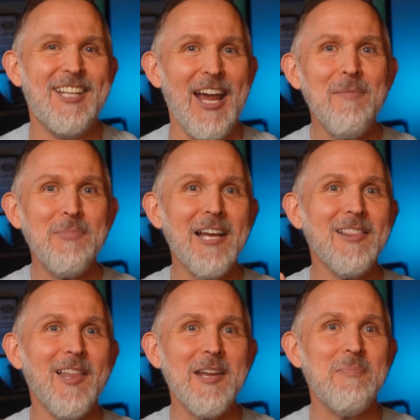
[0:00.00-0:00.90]
Tap that
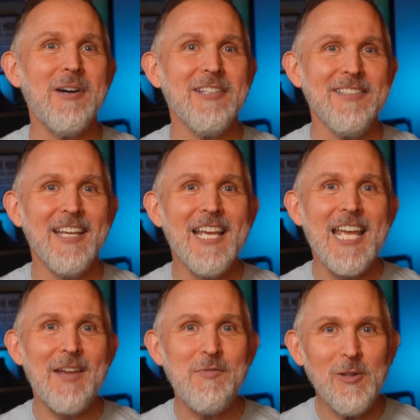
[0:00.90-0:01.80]
like button
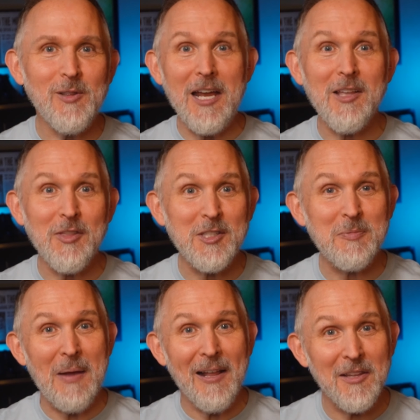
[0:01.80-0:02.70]
if you like the
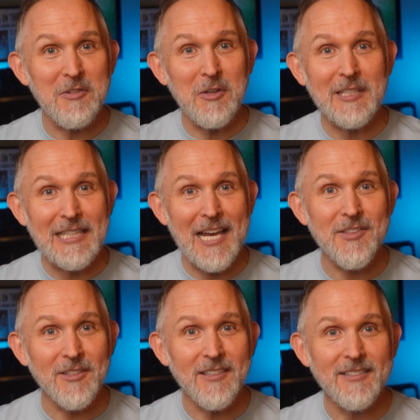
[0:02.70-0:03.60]
smell of good
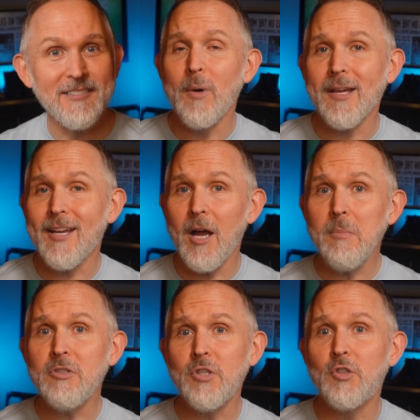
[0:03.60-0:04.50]
leather. When it
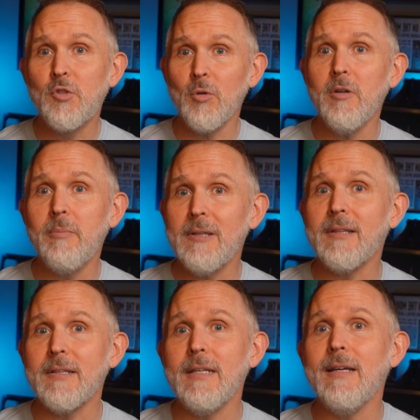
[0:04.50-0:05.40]
comes to
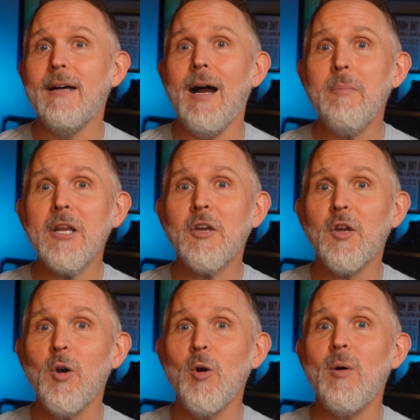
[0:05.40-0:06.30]
durability, I'm gonna
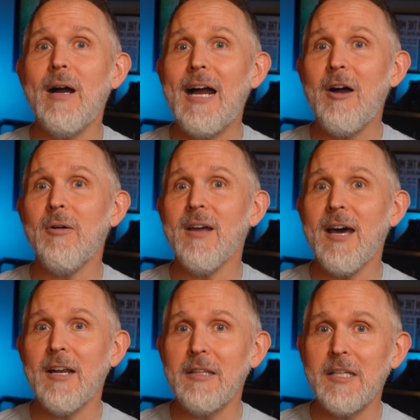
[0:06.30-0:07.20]
go out
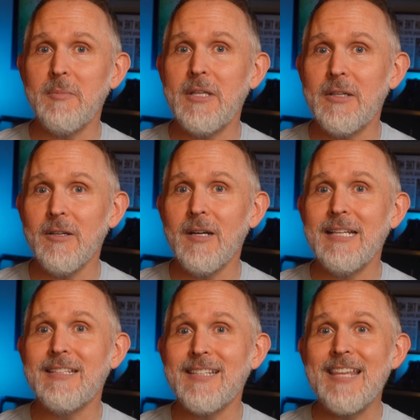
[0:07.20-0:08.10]
on a limb here
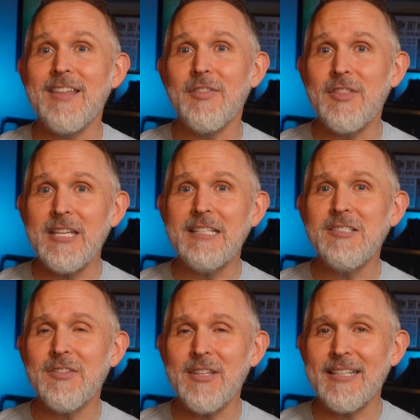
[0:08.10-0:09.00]
and say that
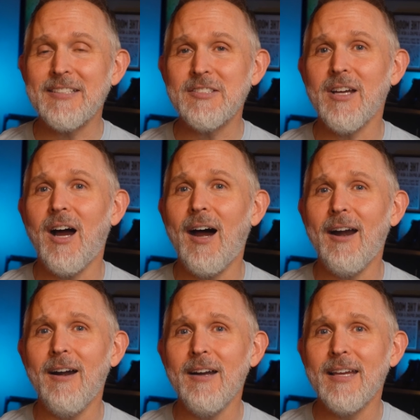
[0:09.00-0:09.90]
these things
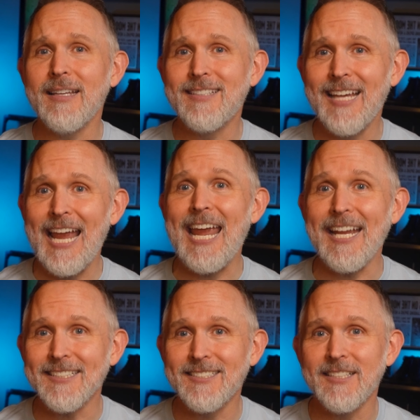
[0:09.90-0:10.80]
are
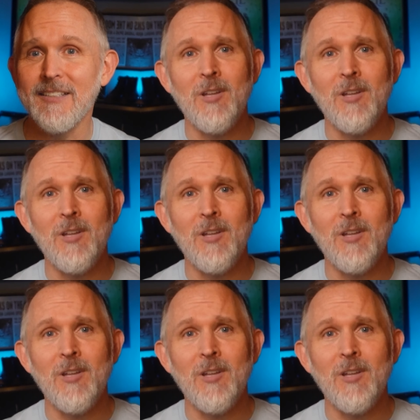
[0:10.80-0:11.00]
tanks.